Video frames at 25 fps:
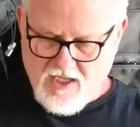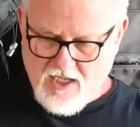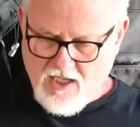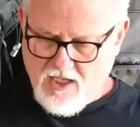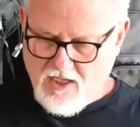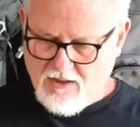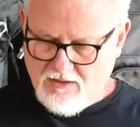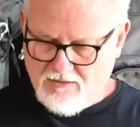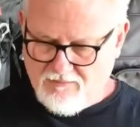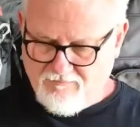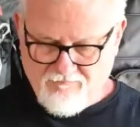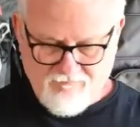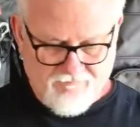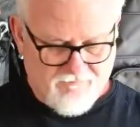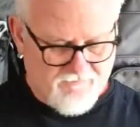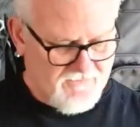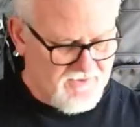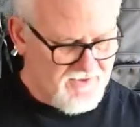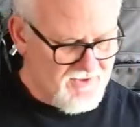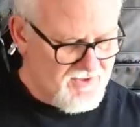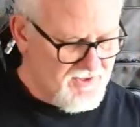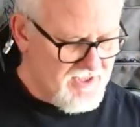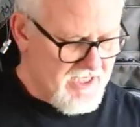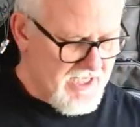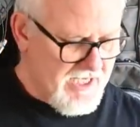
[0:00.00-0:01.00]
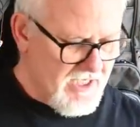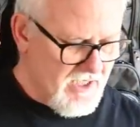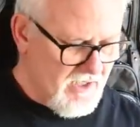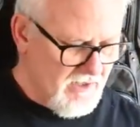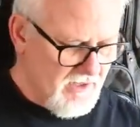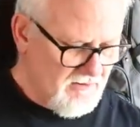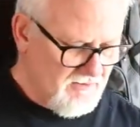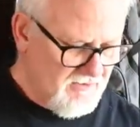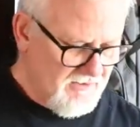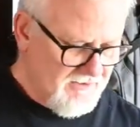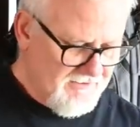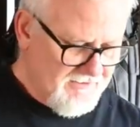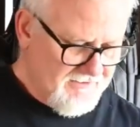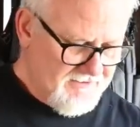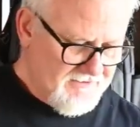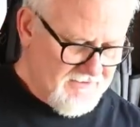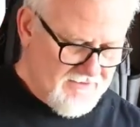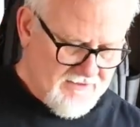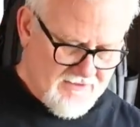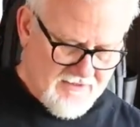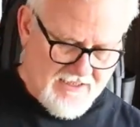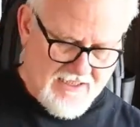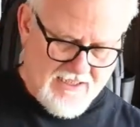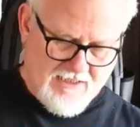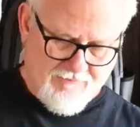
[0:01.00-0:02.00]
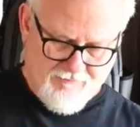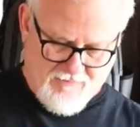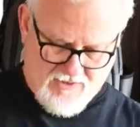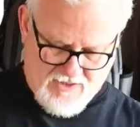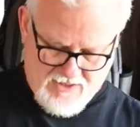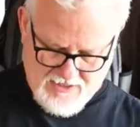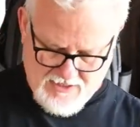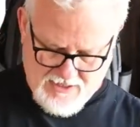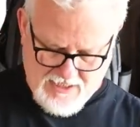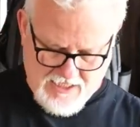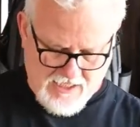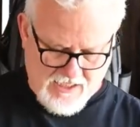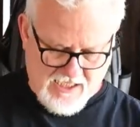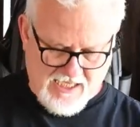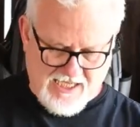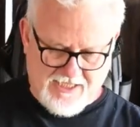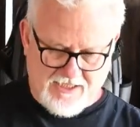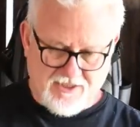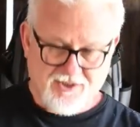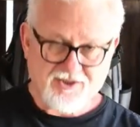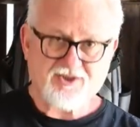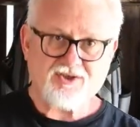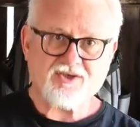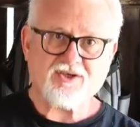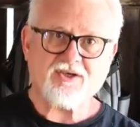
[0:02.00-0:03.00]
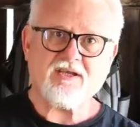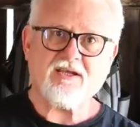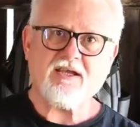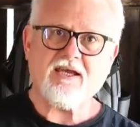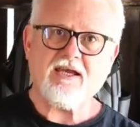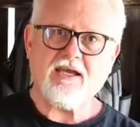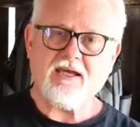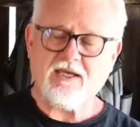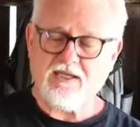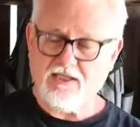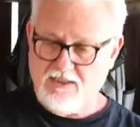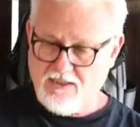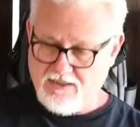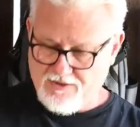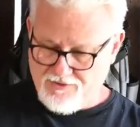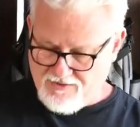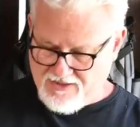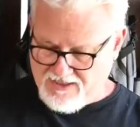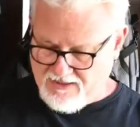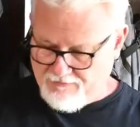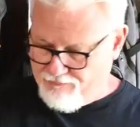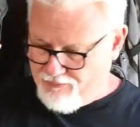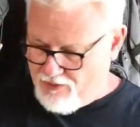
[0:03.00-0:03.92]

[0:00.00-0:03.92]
hold a towel, a lunch, a drink